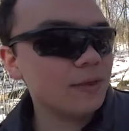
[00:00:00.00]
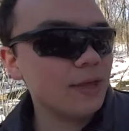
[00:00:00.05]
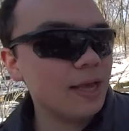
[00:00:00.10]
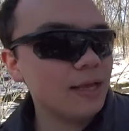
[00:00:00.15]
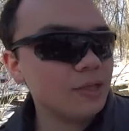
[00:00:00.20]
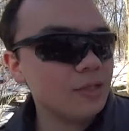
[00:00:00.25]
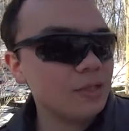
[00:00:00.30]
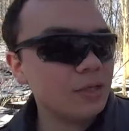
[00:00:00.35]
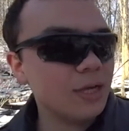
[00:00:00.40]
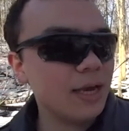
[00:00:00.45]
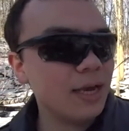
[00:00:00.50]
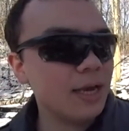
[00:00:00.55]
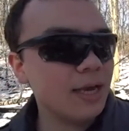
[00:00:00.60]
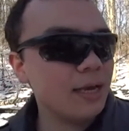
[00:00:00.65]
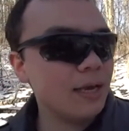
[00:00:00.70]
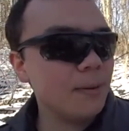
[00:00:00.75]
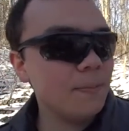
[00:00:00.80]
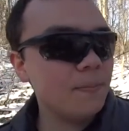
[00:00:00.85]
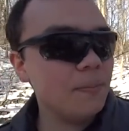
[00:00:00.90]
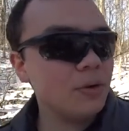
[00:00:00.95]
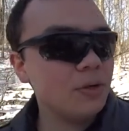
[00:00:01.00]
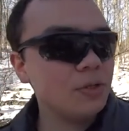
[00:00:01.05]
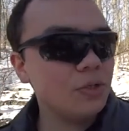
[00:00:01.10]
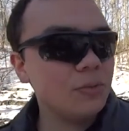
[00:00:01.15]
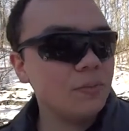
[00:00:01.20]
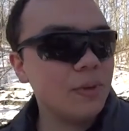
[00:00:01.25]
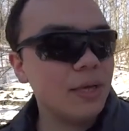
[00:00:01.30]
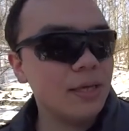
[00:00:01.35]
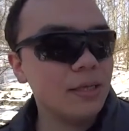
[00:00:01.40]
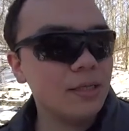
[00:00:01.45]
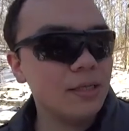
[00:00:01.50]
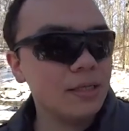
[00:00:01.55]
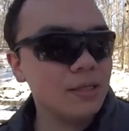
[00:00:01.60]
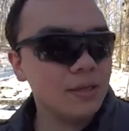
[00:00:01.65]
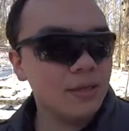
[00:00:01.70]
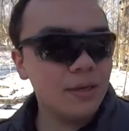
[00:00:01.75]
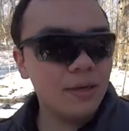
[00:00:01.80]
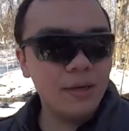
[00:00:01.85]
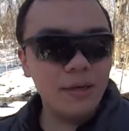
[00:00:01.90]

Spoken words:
HK push pins